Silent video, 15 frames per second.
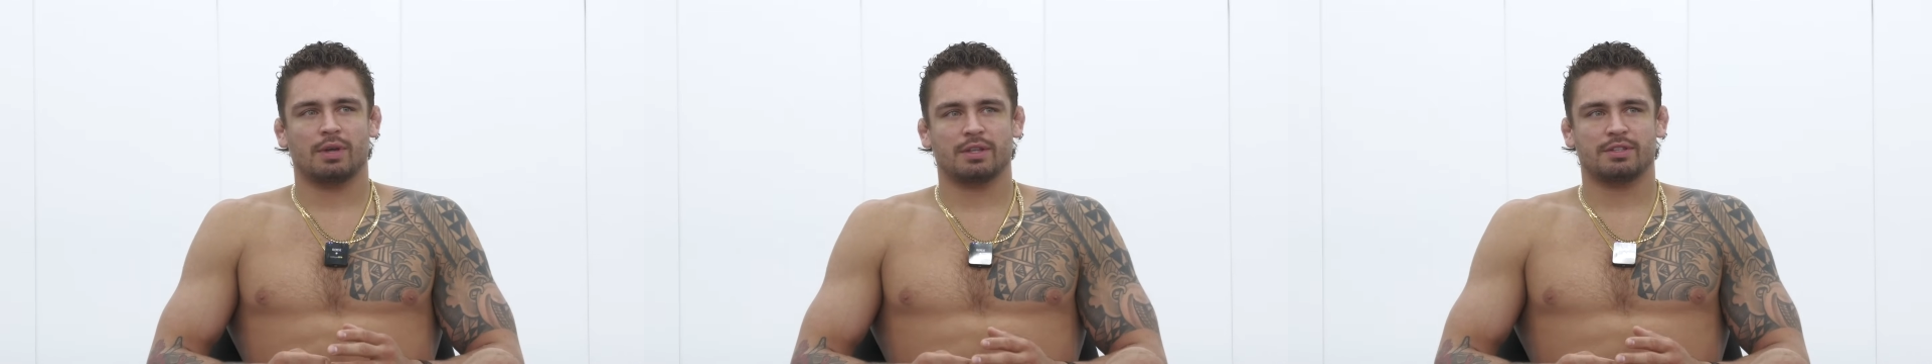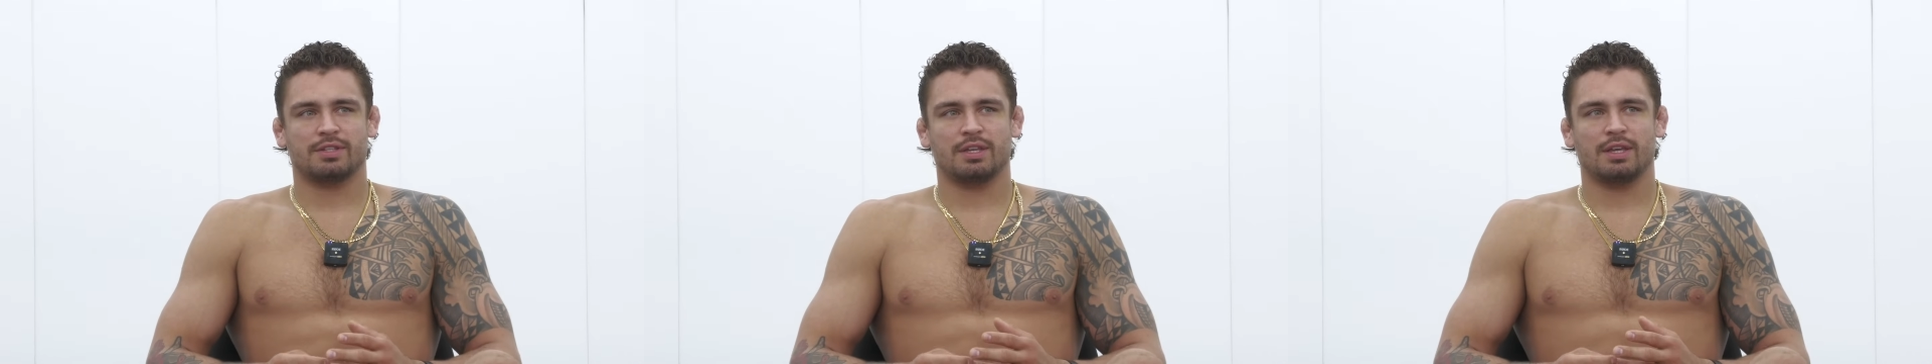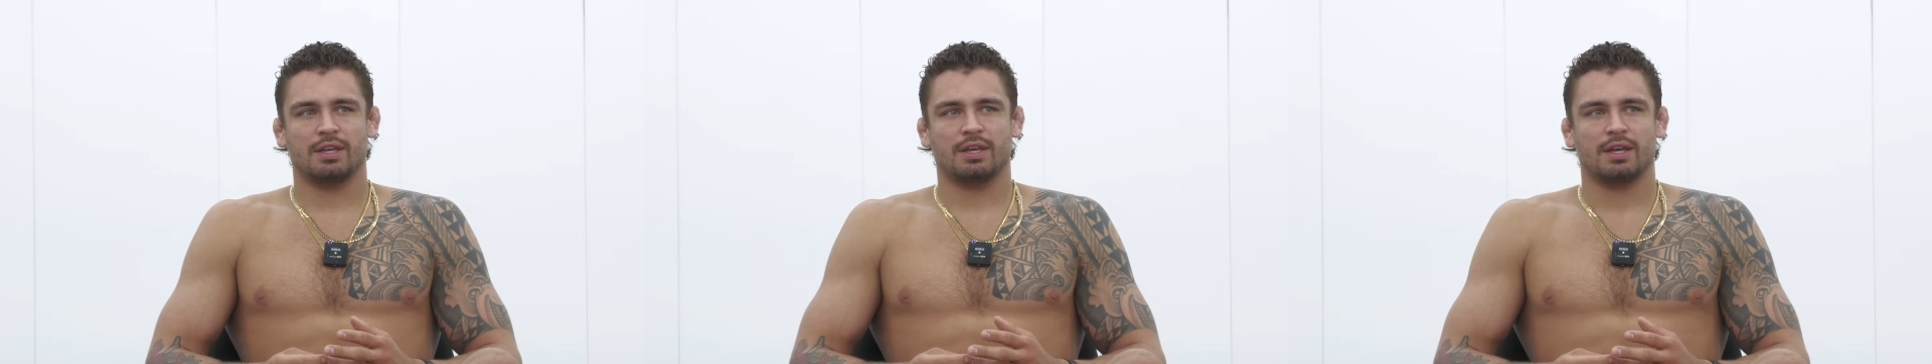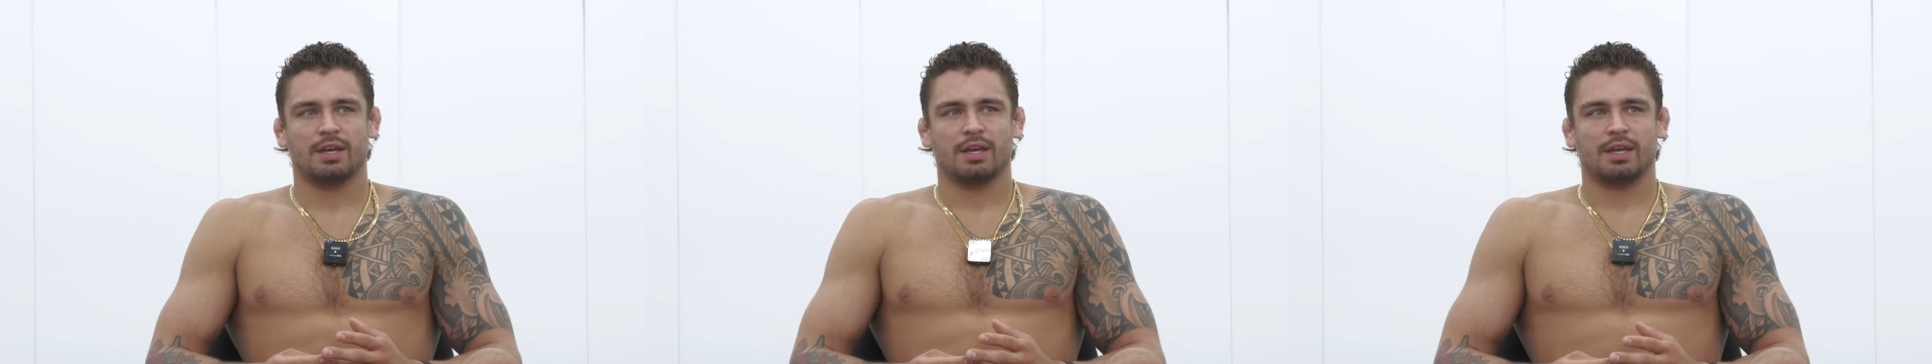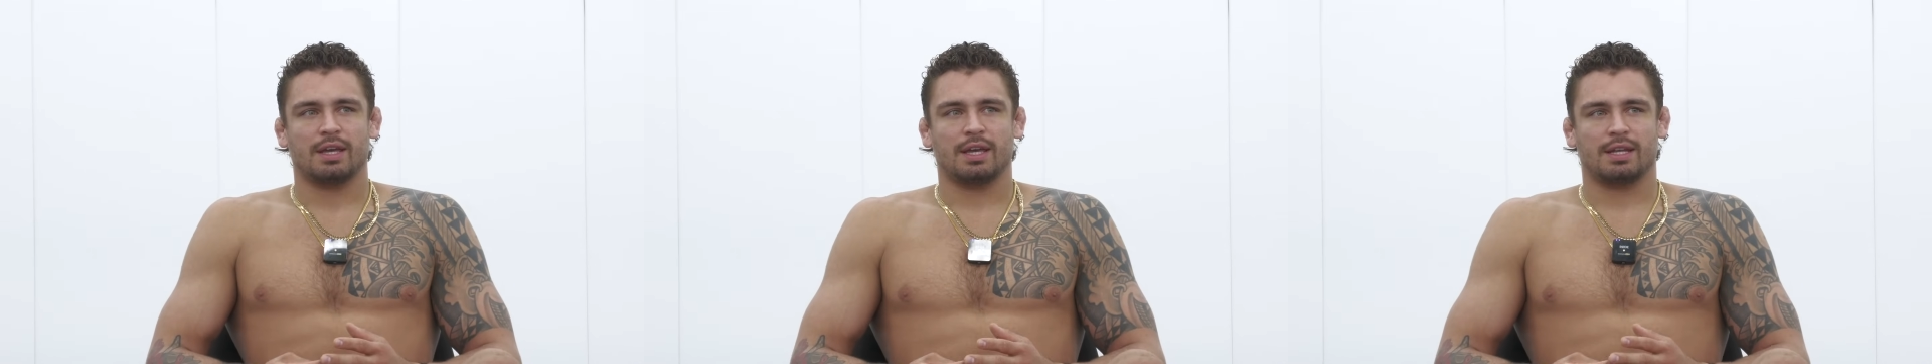see
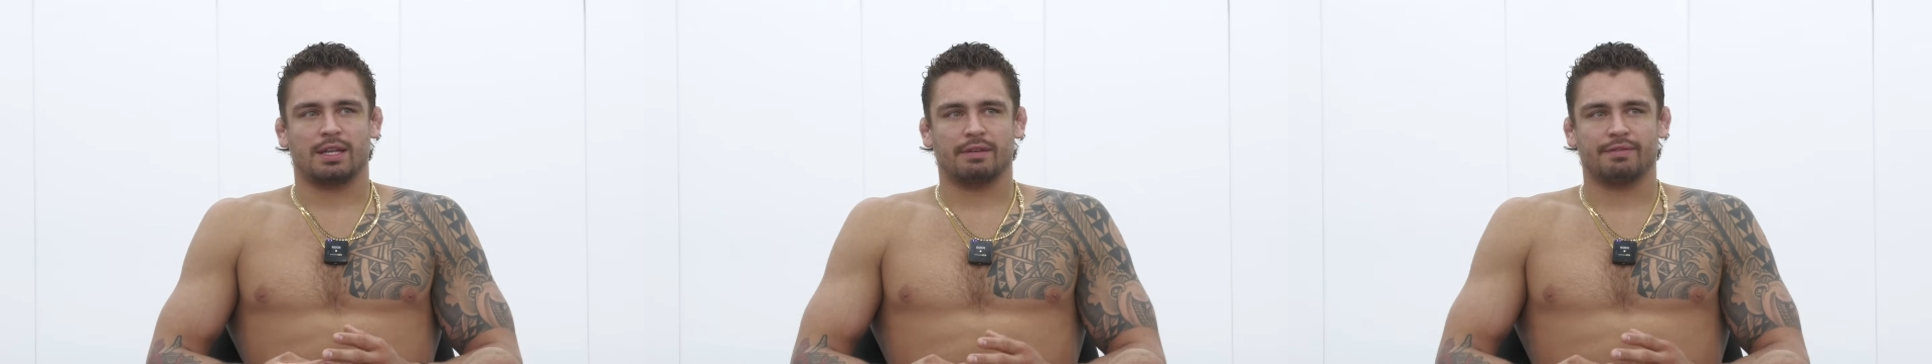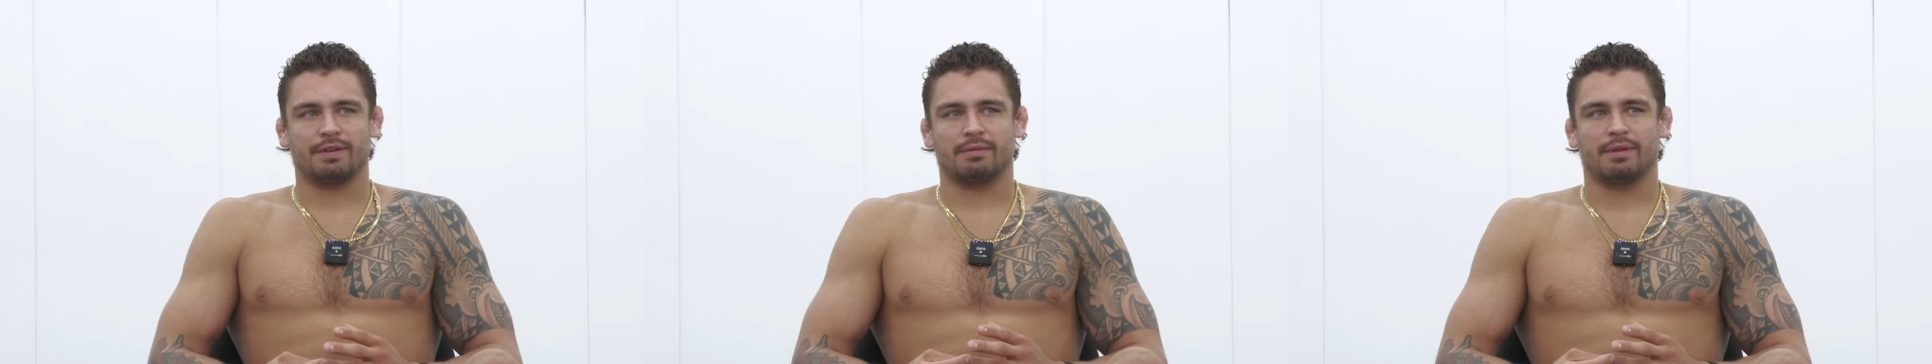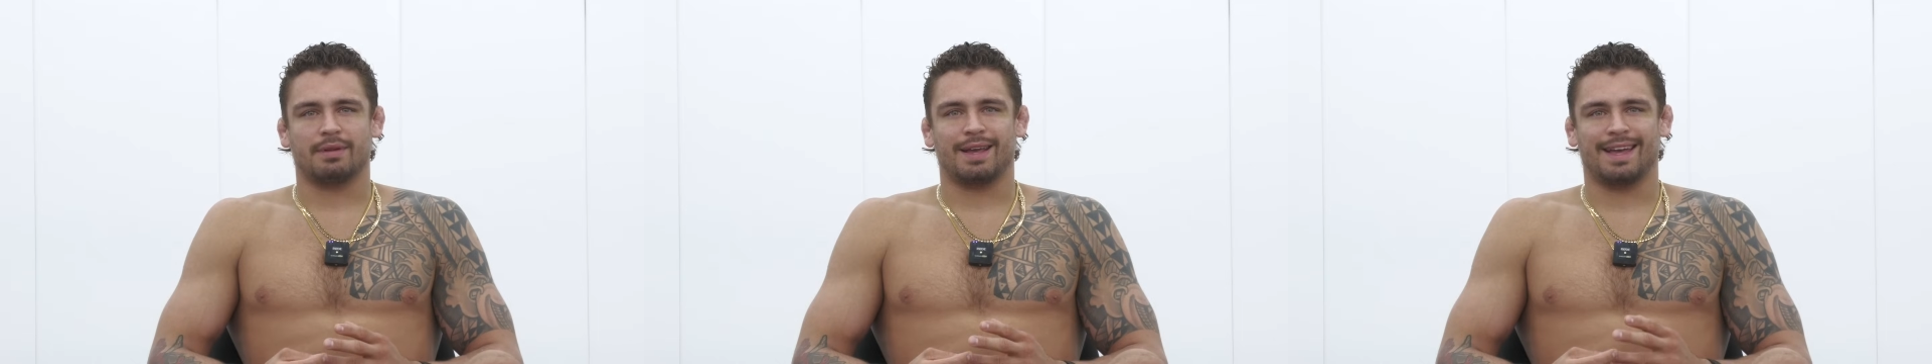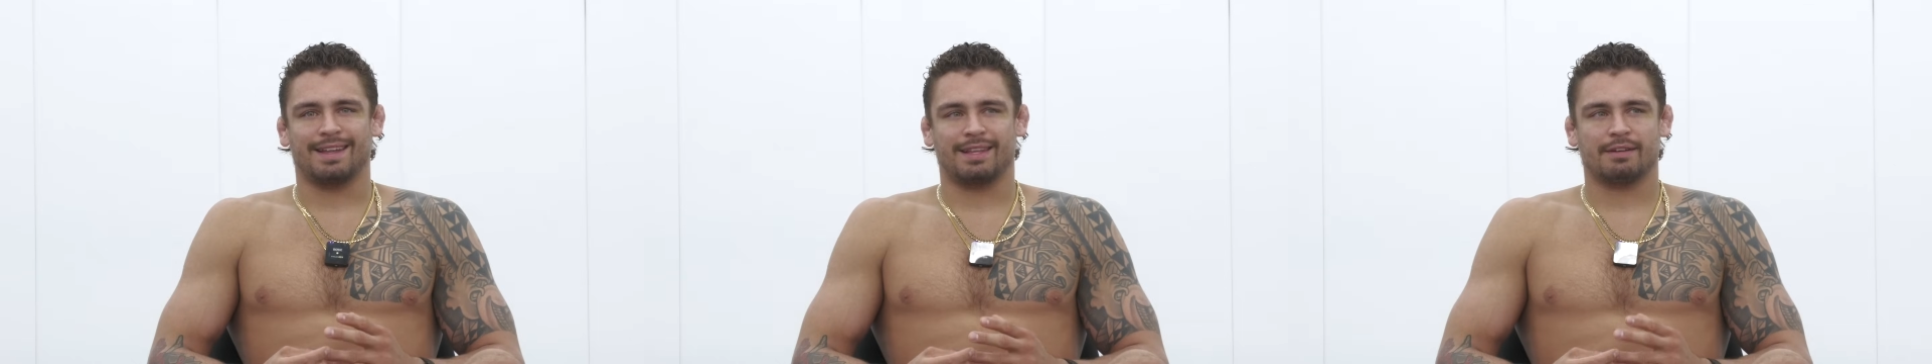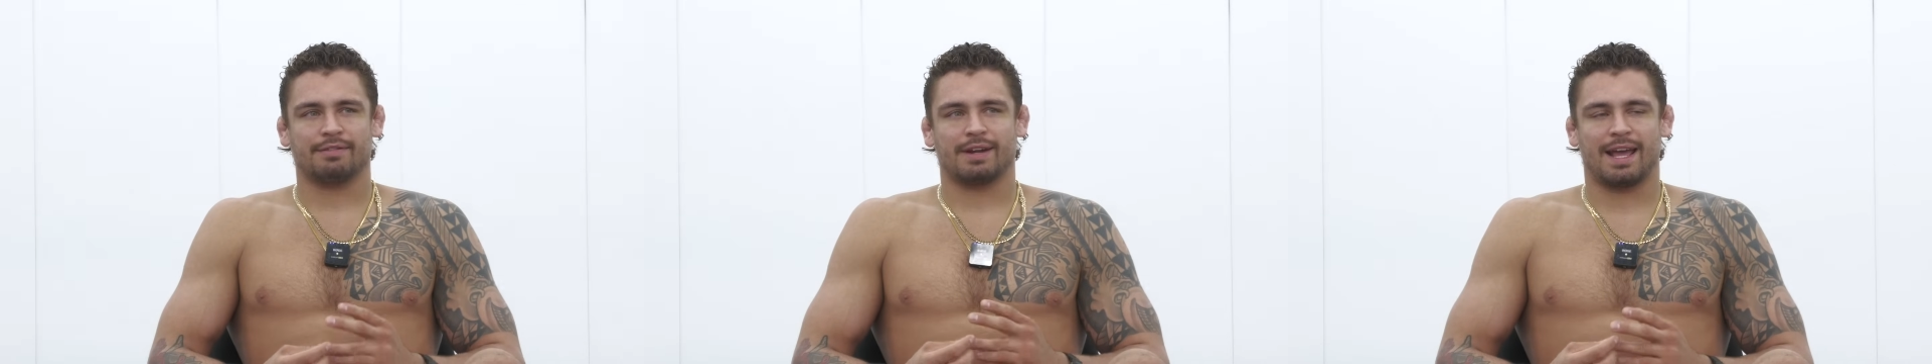a different
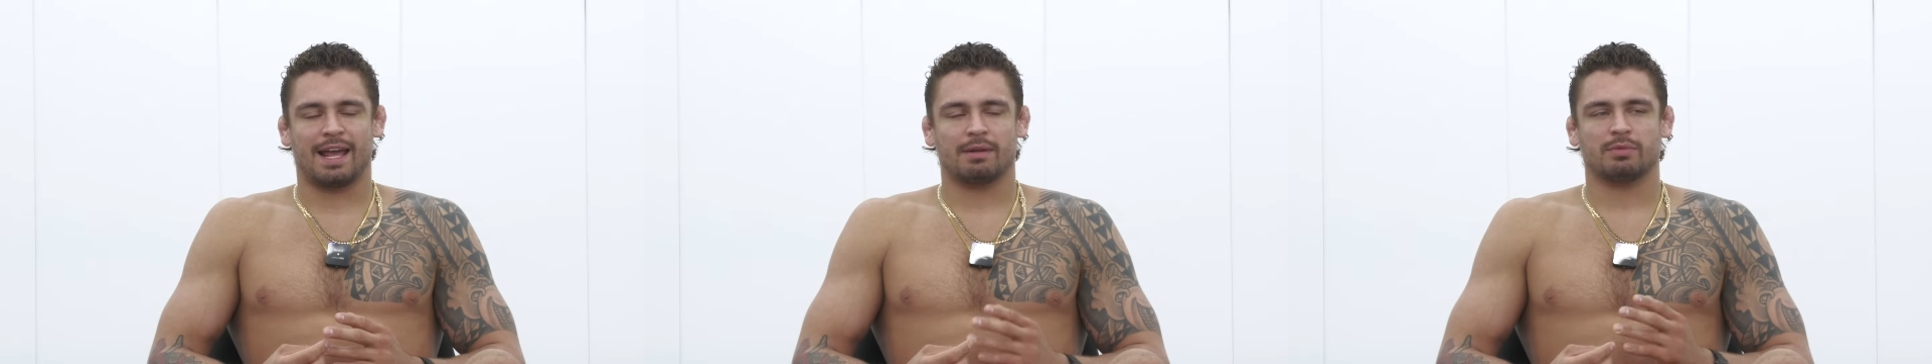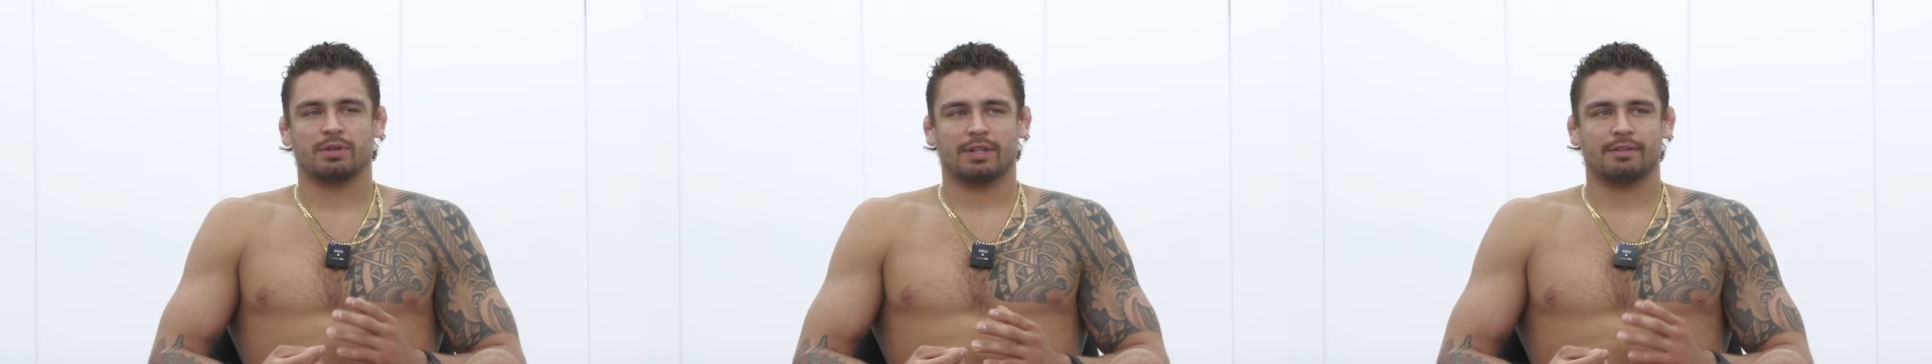animal,